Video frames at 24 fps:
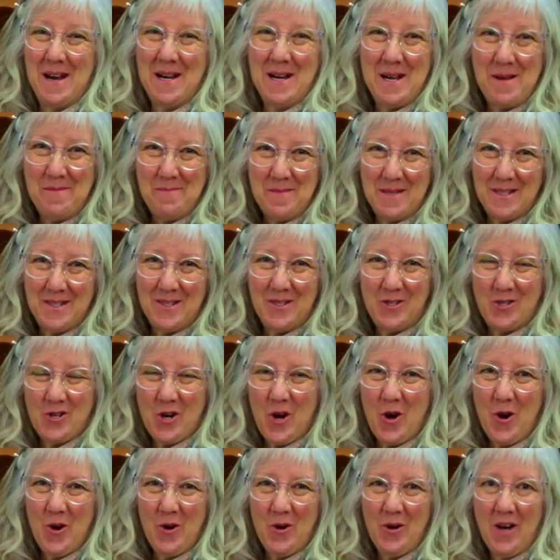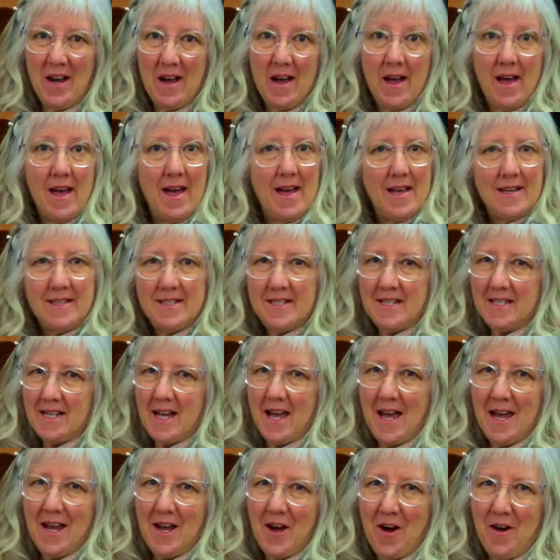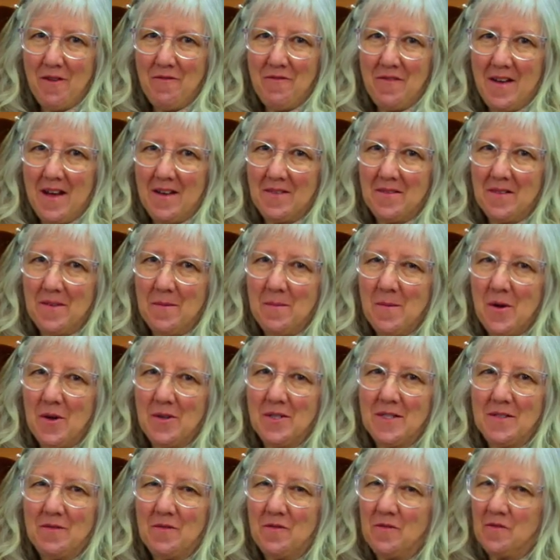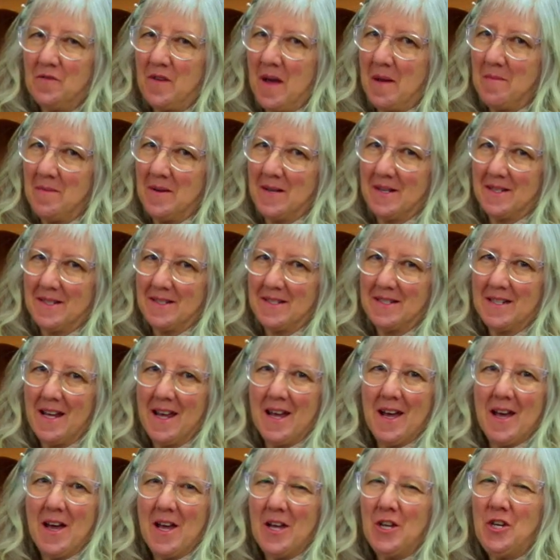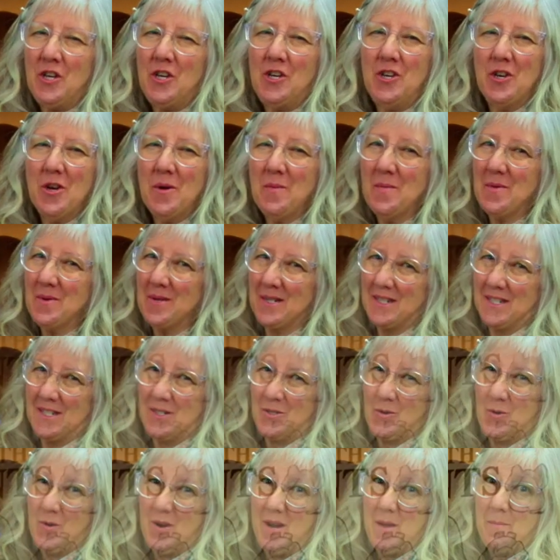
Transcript: name is Jo. Today I found the most fabulous, humorous story